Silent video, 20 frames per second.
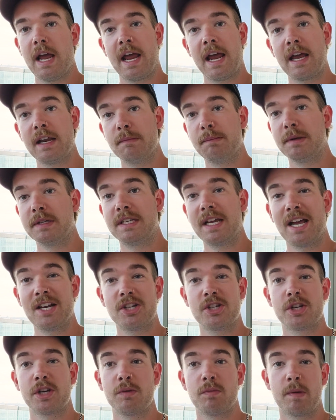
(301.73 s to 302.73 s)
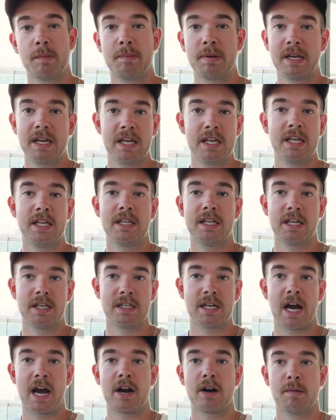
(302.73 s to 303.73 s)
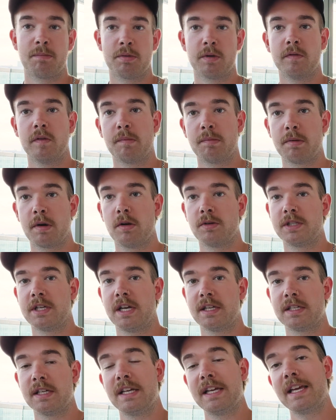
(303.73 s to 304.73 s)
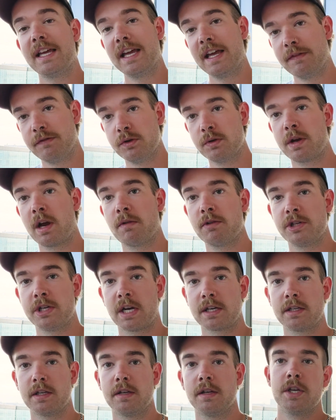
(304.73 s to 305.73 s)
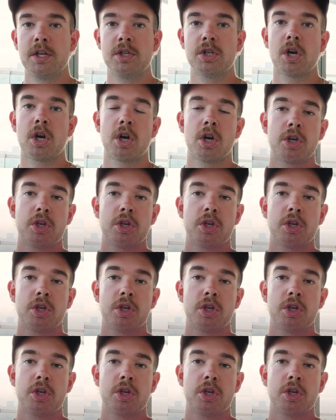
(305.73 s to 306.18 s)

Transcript: and potentially repeating the entire approval process if you get rejected. These are